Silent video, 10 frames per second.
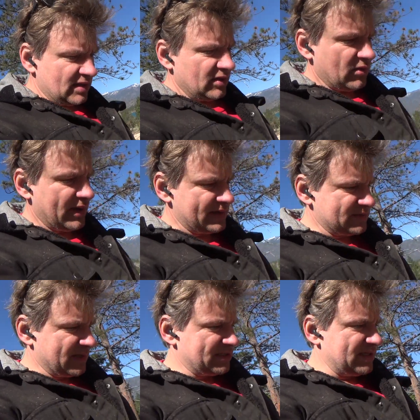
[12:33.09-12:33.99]
quite as
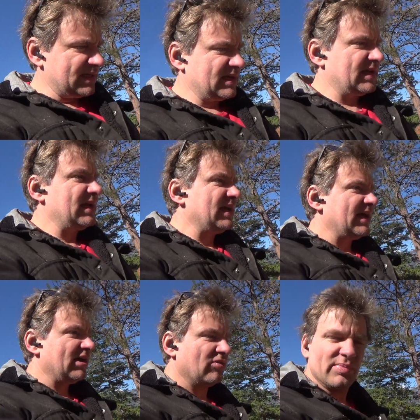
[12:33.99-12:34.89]
much
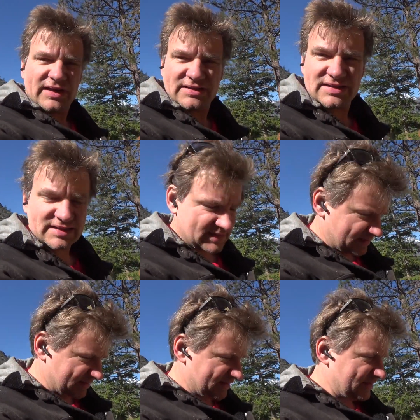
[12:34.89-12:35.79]
help and
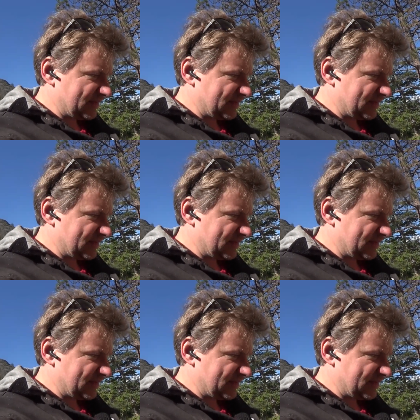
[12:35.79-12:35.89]
assistance.